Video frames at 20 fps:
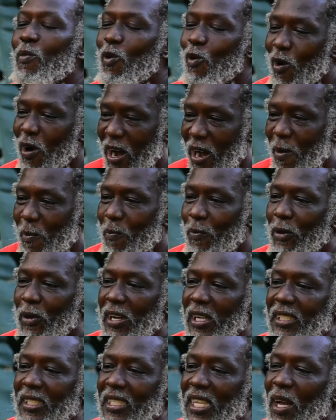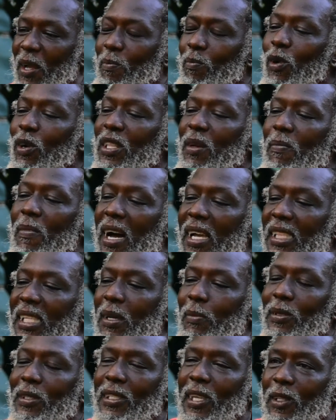More and praise that. But the man
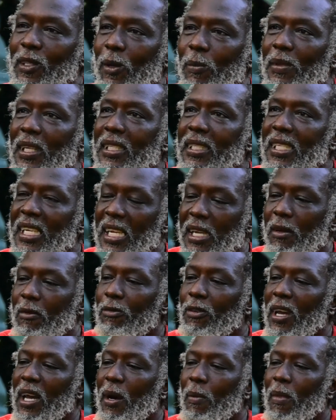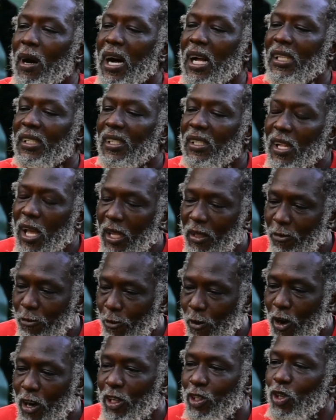them set up the thing for about not
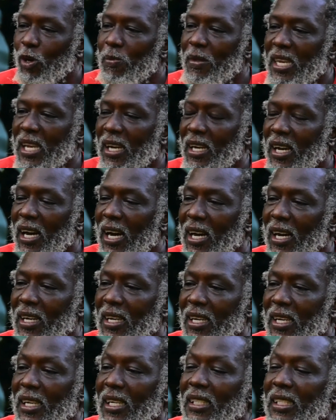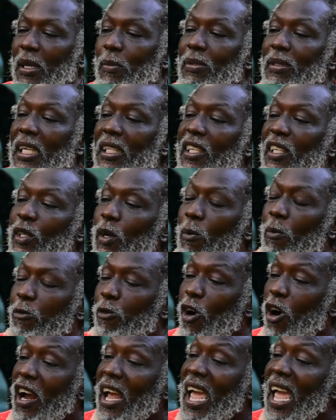for Jamaica. Them set it up
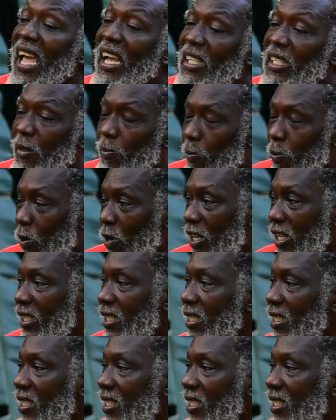for export.